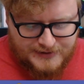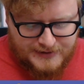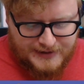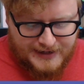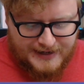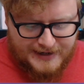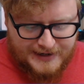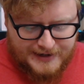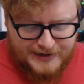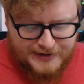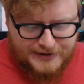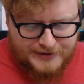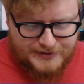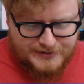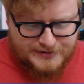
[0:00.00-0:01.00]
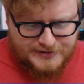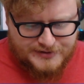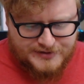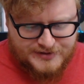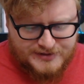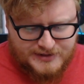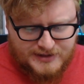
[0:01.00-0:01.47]

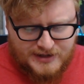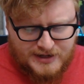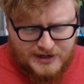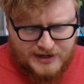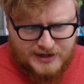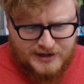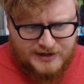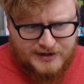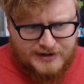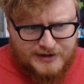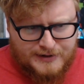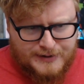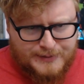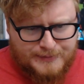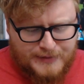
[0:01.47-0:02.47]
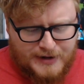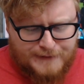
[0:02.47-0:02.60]
There's a